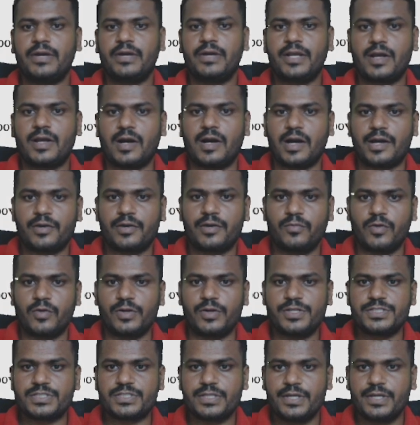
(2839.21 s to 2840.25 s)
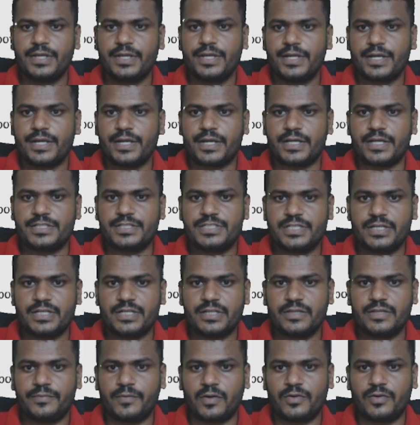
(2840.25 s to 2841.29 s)
by Cornwallis,
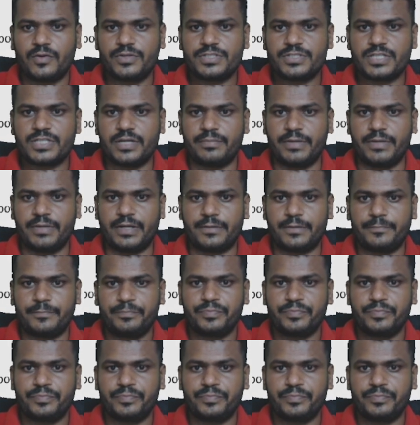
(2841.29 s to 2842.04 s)
consider the following statement.